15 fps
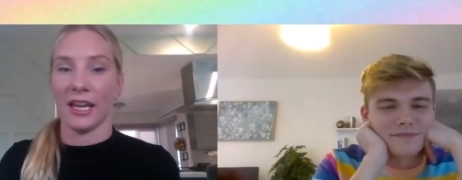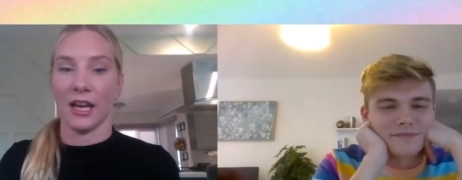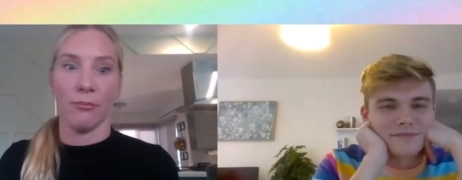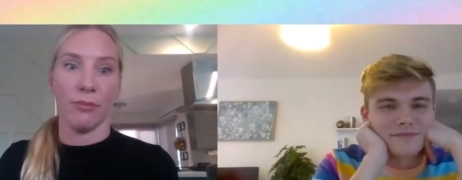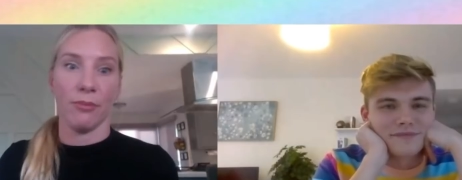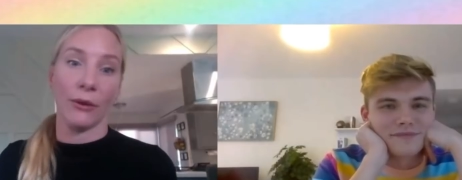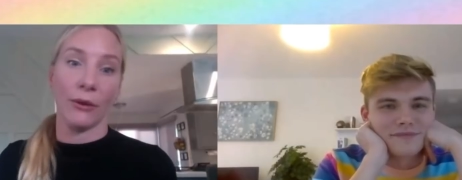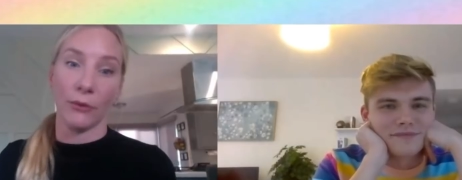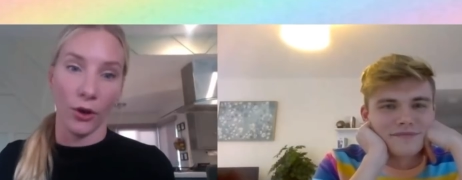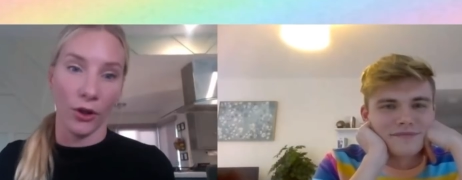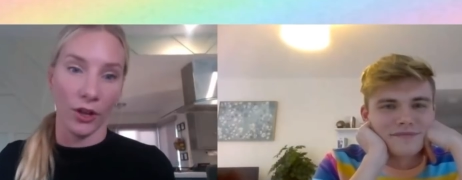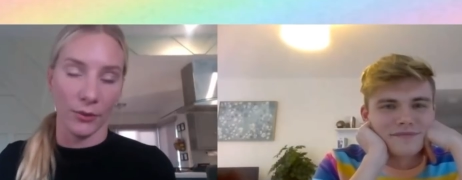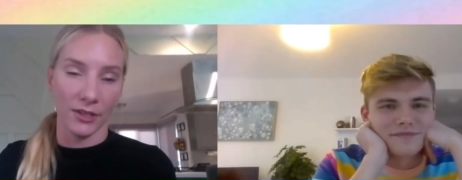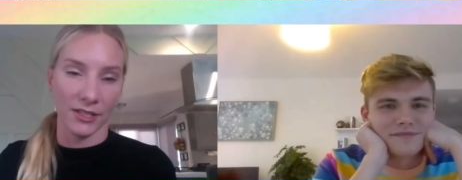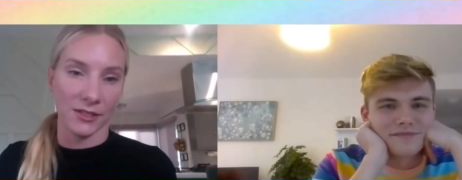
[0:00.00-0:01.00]
Speaker 1: a big role, I
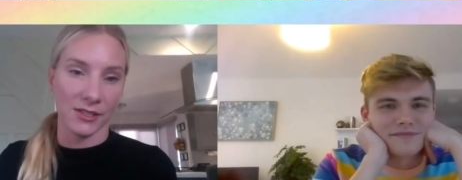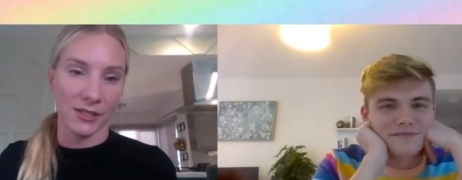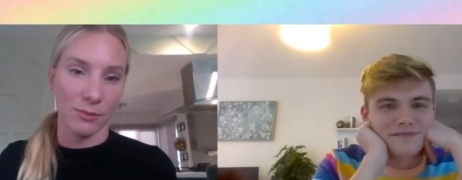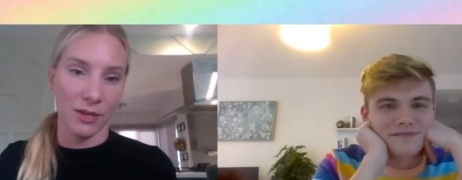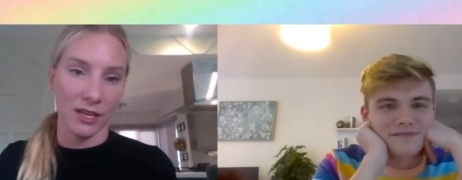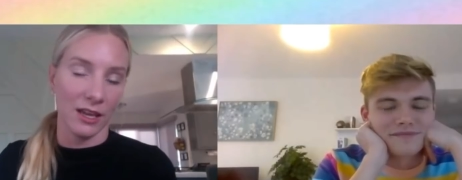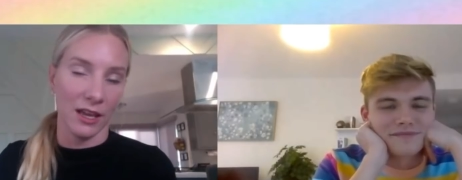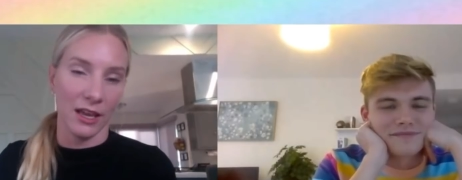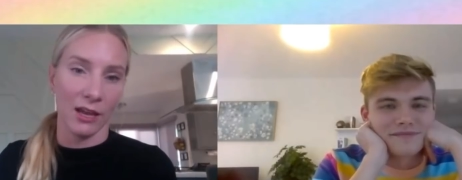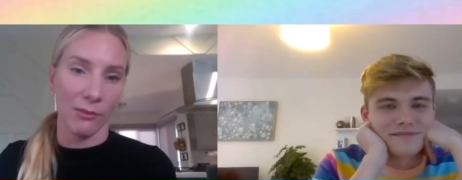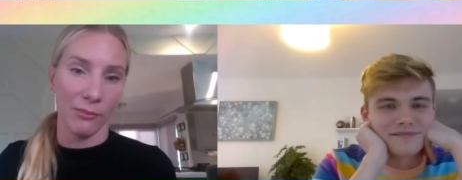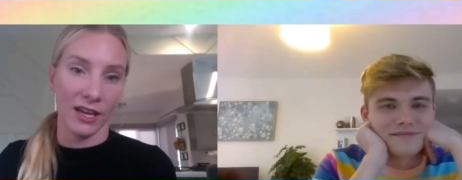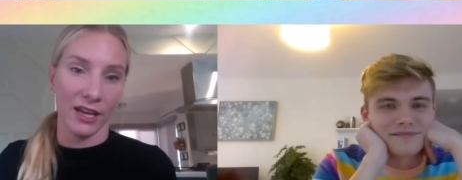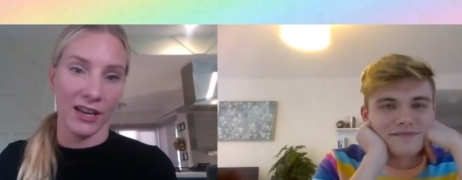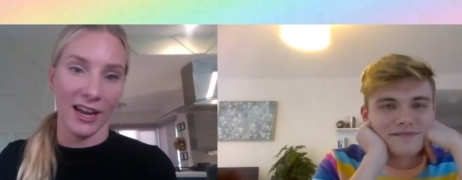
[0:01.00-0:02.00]
wasn't speaking, but
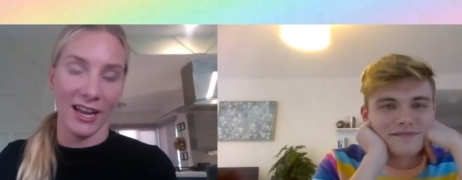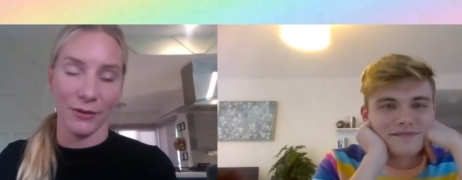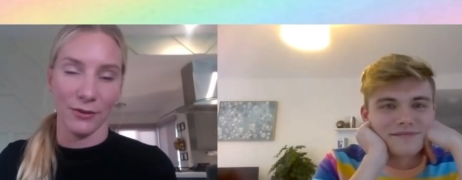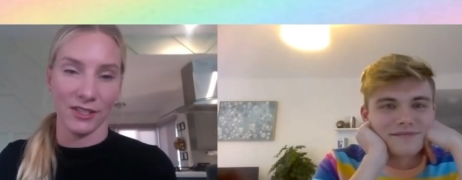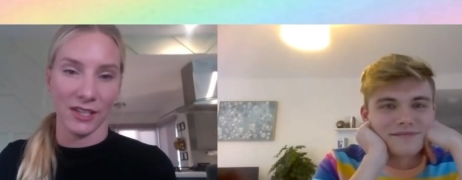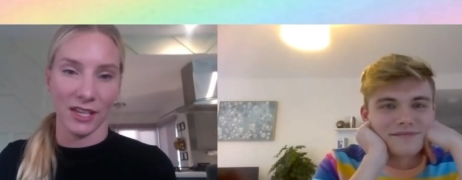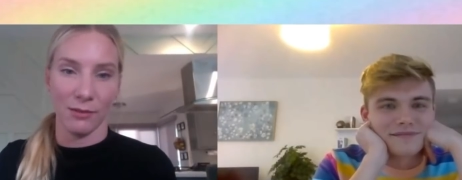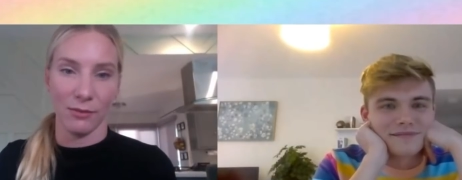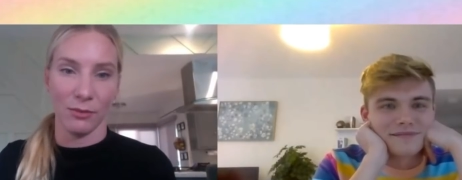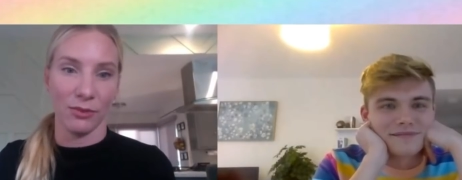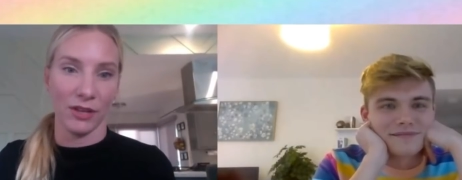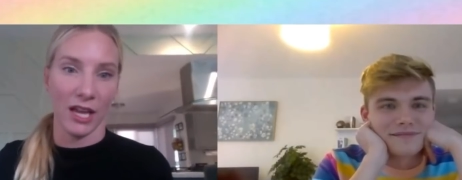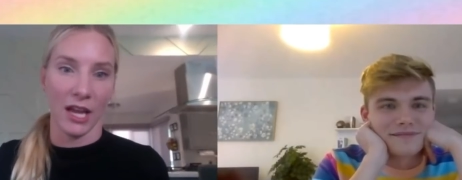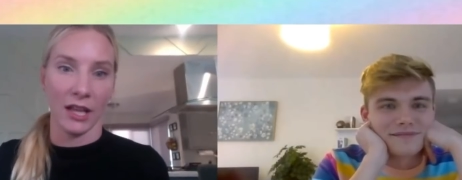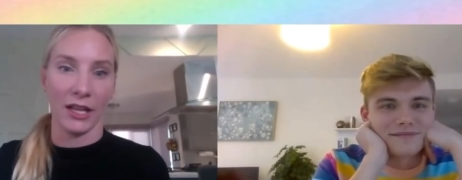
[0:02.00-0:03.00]
I was going to be playing
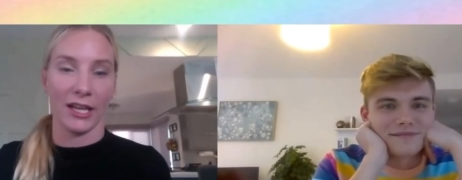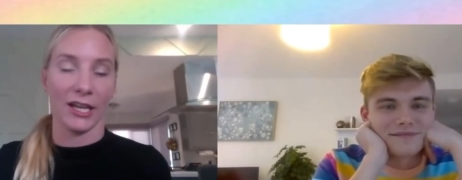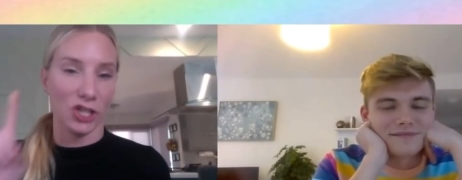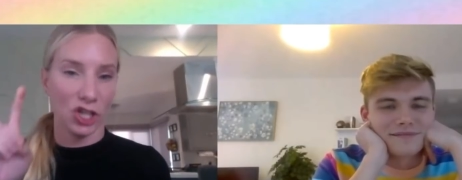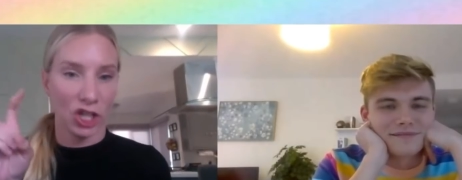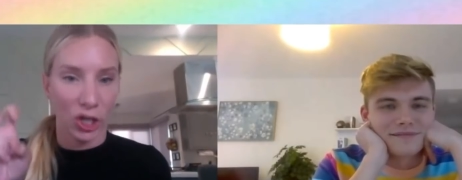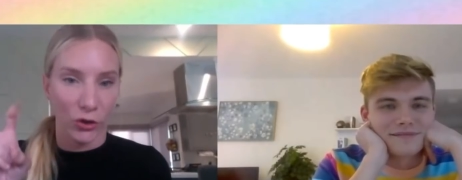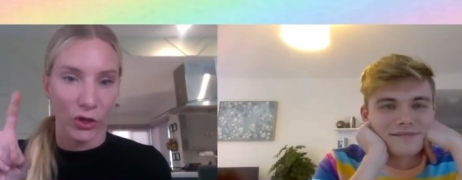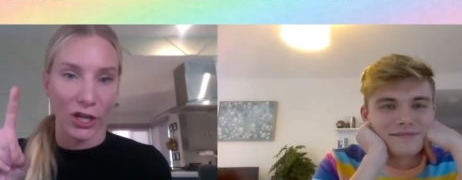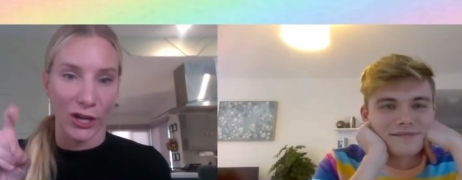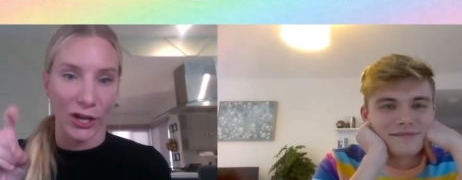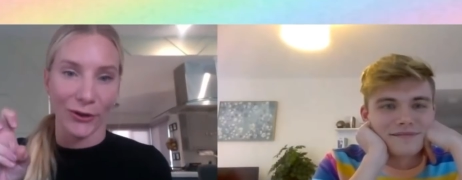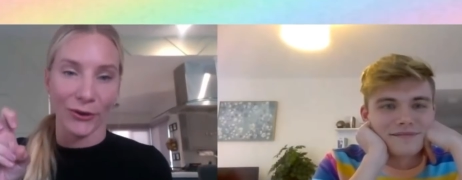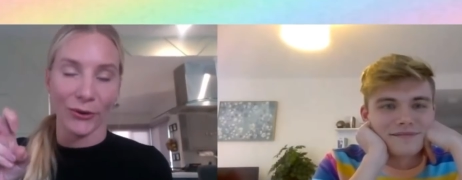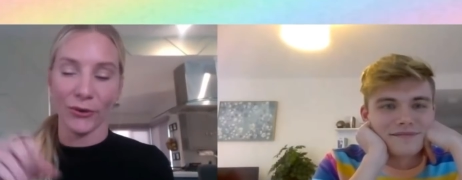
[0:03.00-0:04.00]
like a
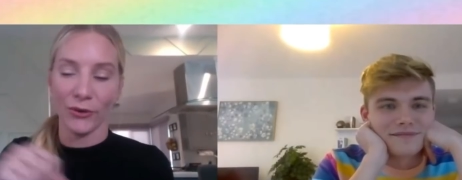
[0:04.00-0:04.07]
Cheerio.